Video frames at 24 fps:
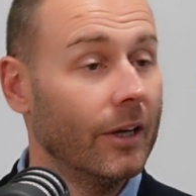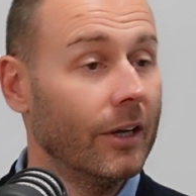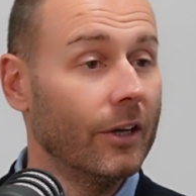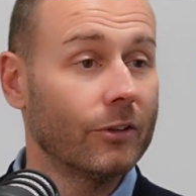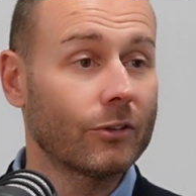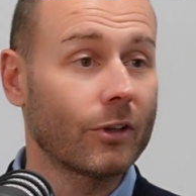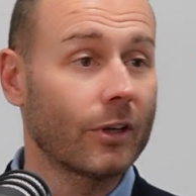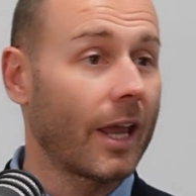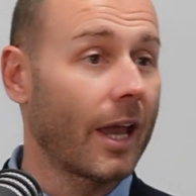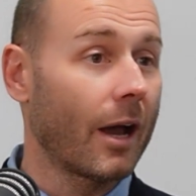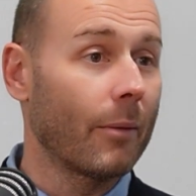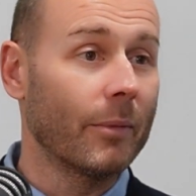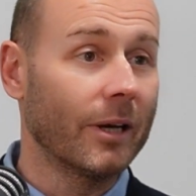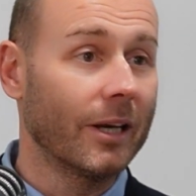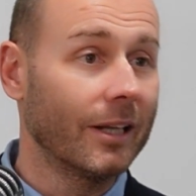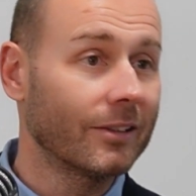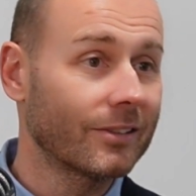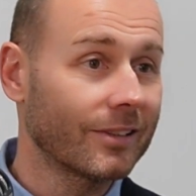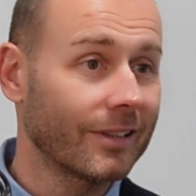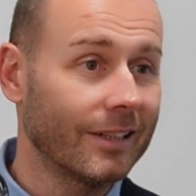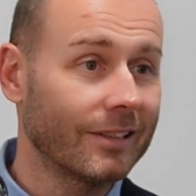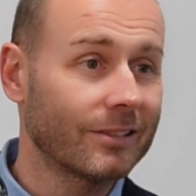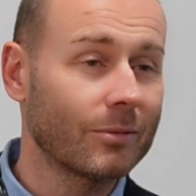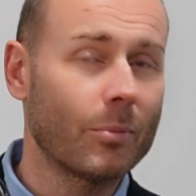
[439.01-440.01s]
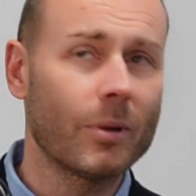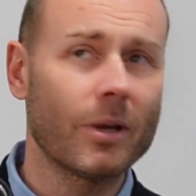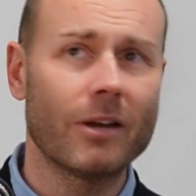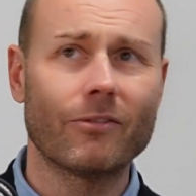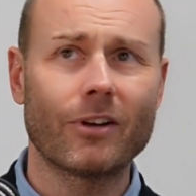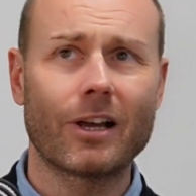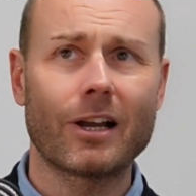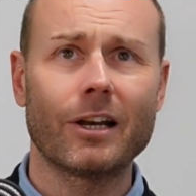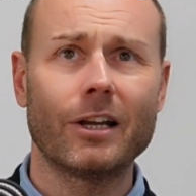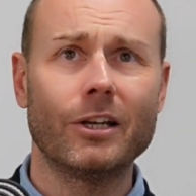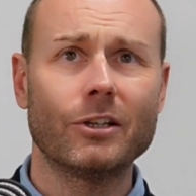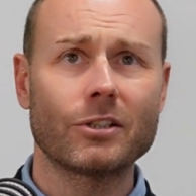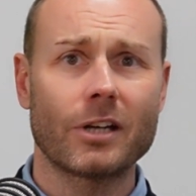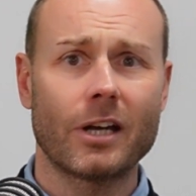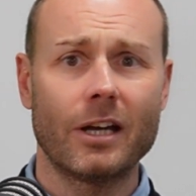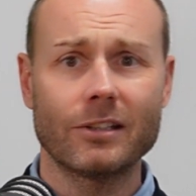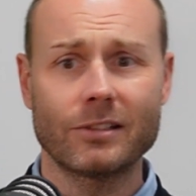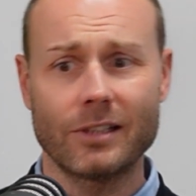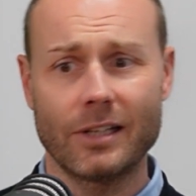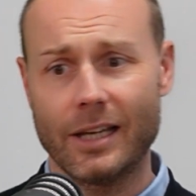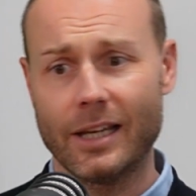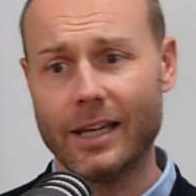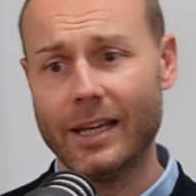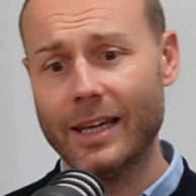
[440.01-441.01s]
So yeah, I mean, it's a bit of a cliche,
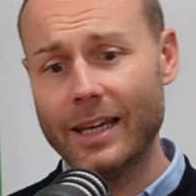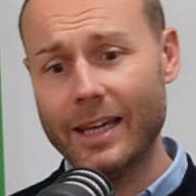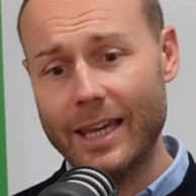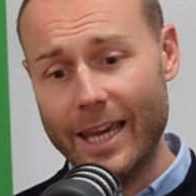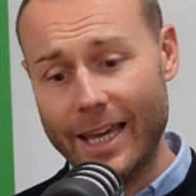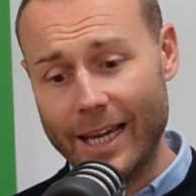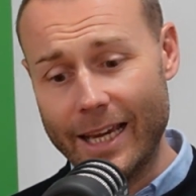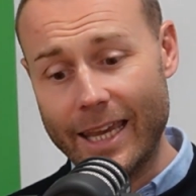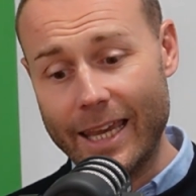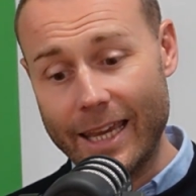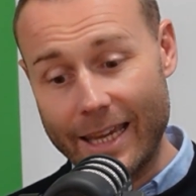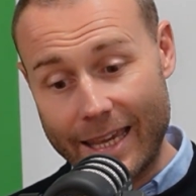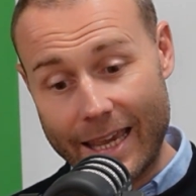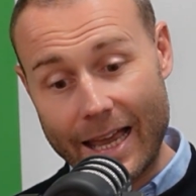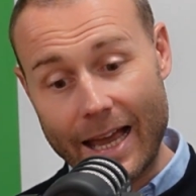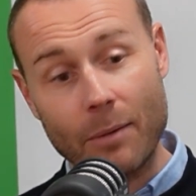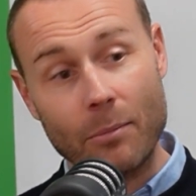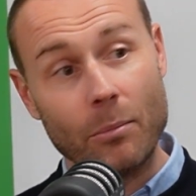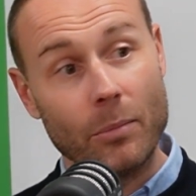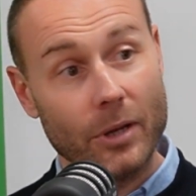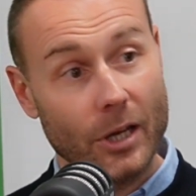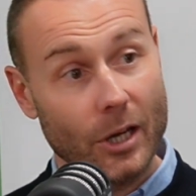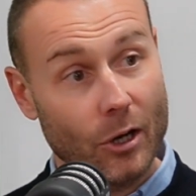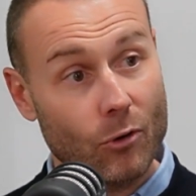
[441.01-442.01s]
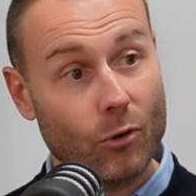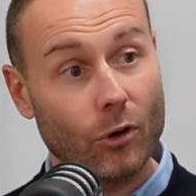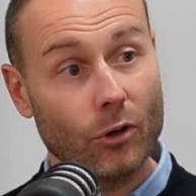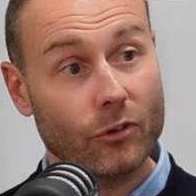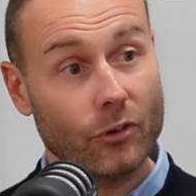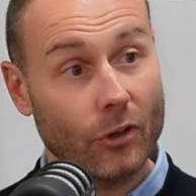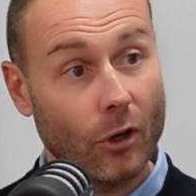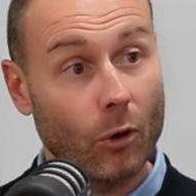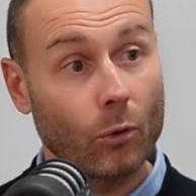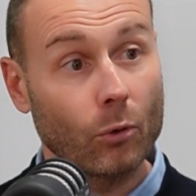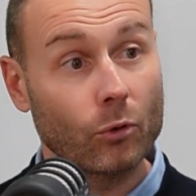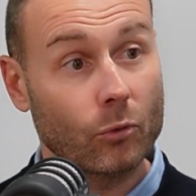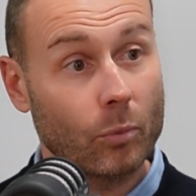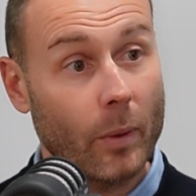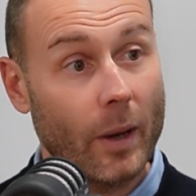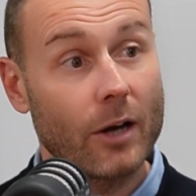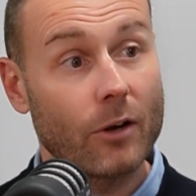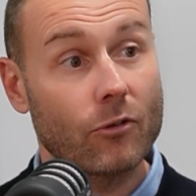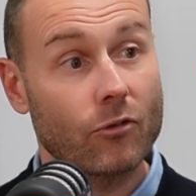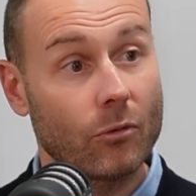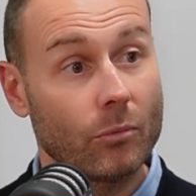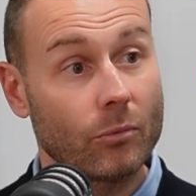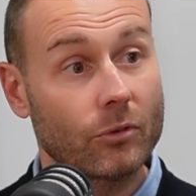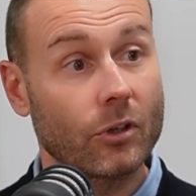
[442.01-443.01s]
isn't it? It can be across the whole
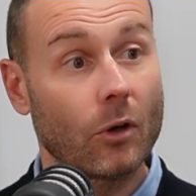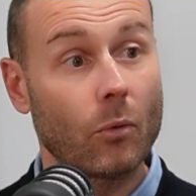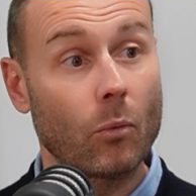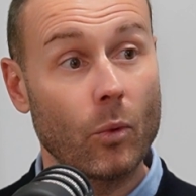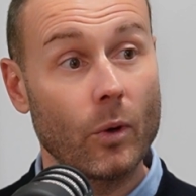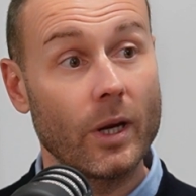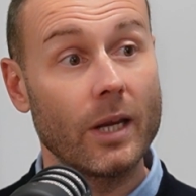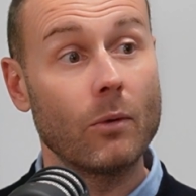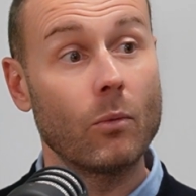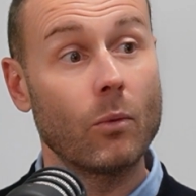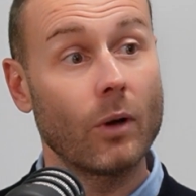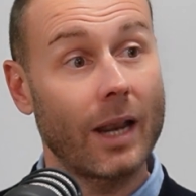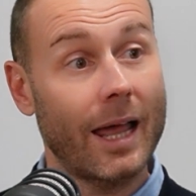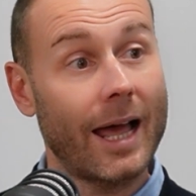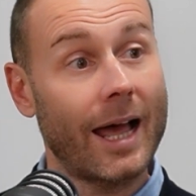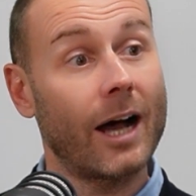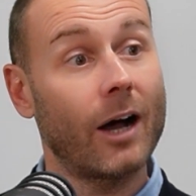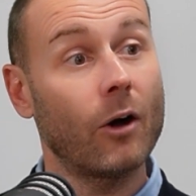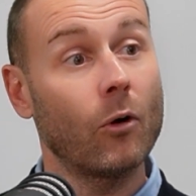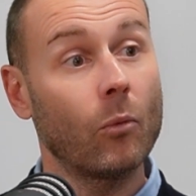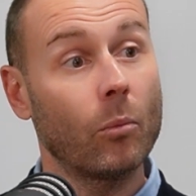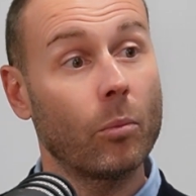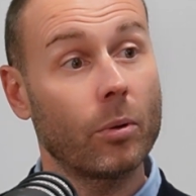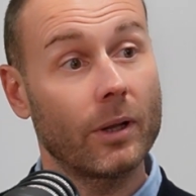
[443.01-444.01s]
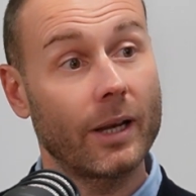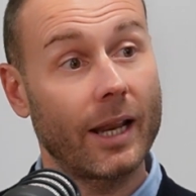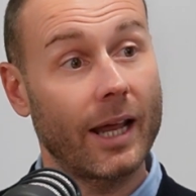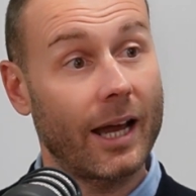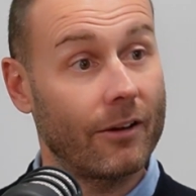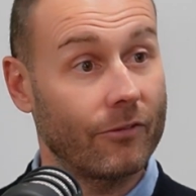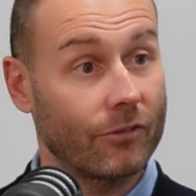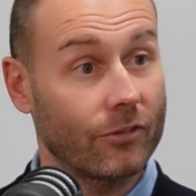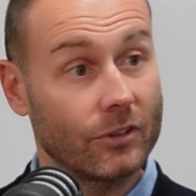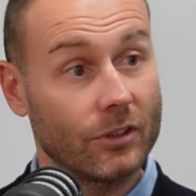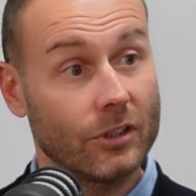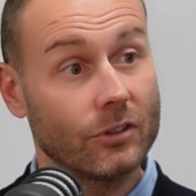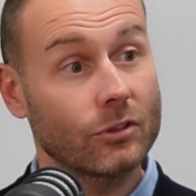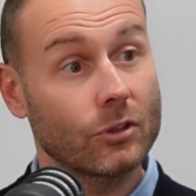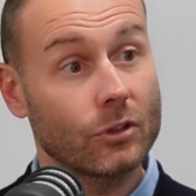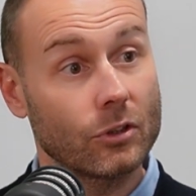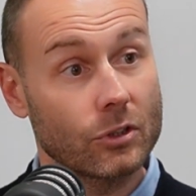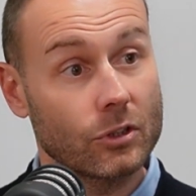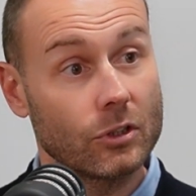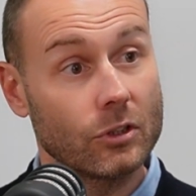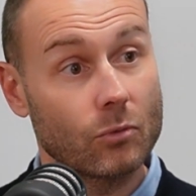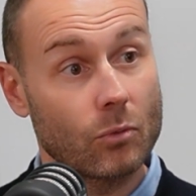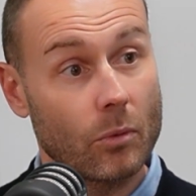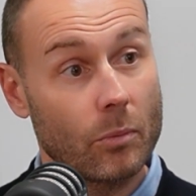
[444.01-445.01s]
spectrum. So we will help and have
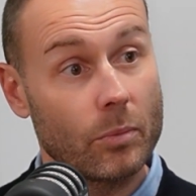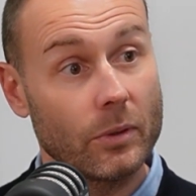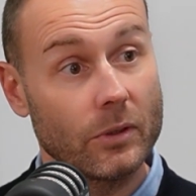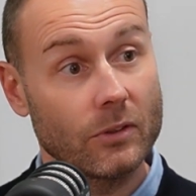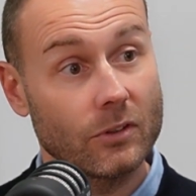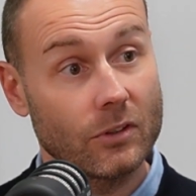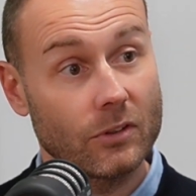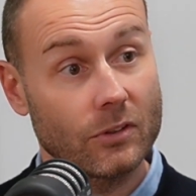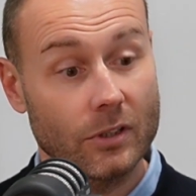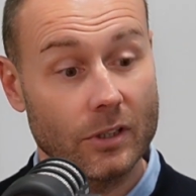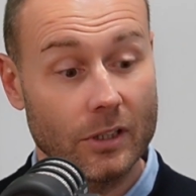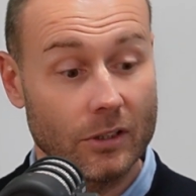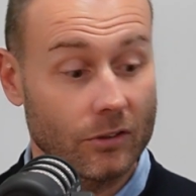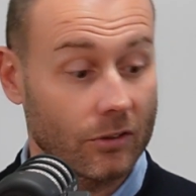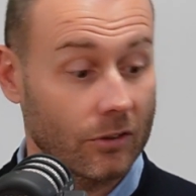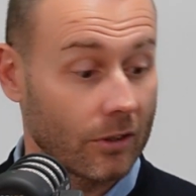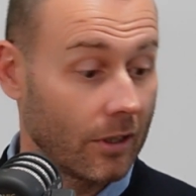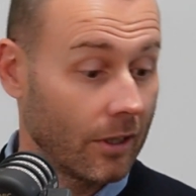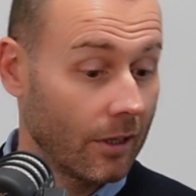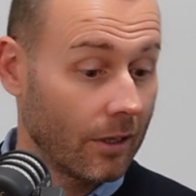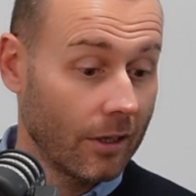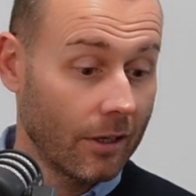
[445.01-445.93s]
discussions with businesses,